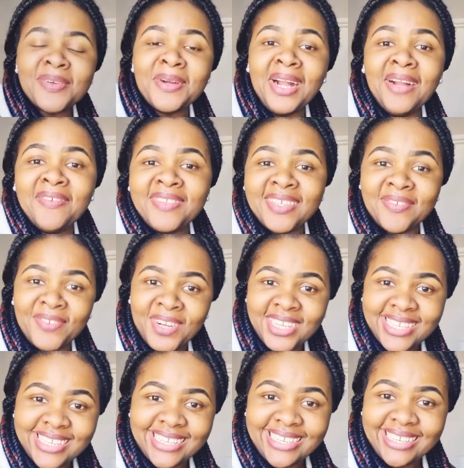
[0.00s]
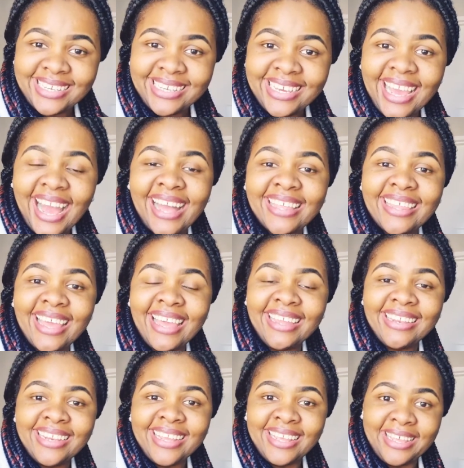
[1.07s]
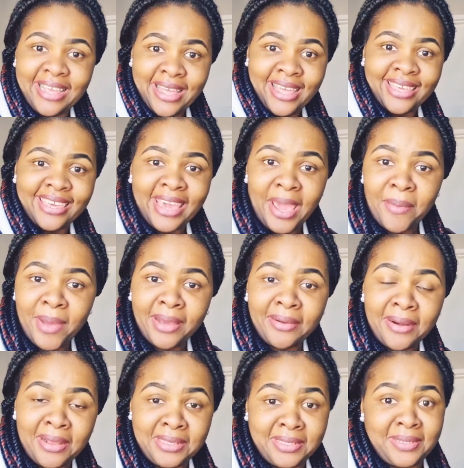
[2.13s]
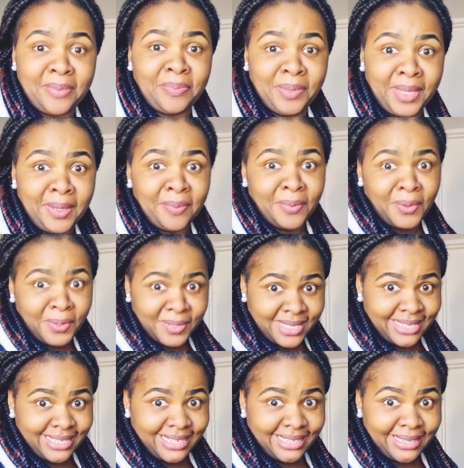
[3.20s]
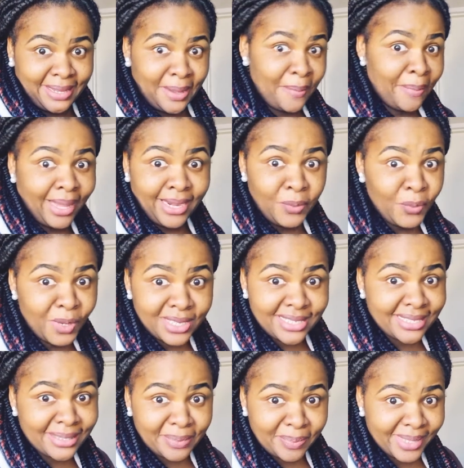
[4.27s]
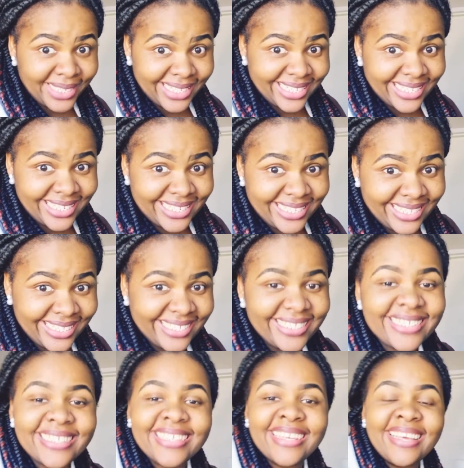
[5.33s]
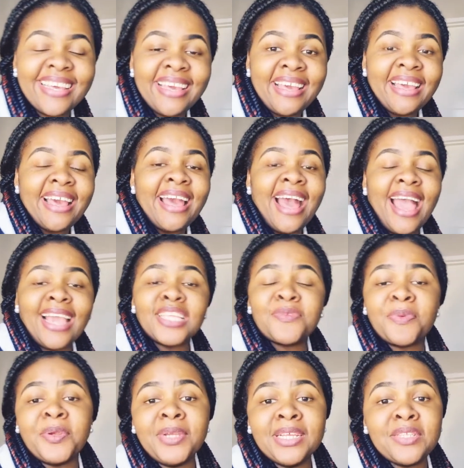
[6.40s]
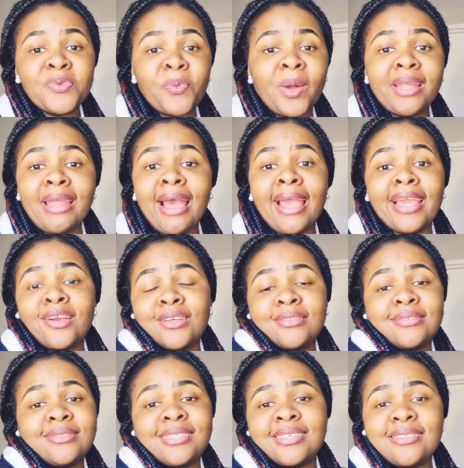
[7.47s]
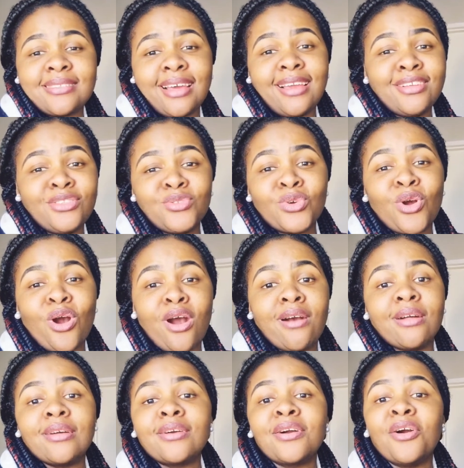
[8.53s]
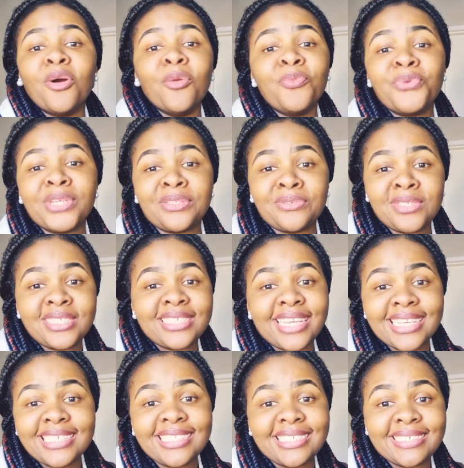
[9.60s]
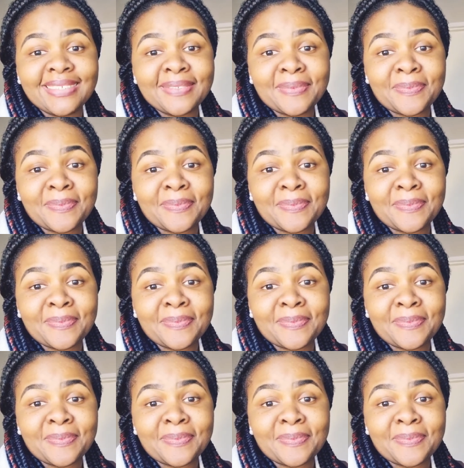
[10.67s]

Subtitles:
after varsity, I then came across the big monster, but it wasn't the biggest. I experienced what I decide to call corporate rejection.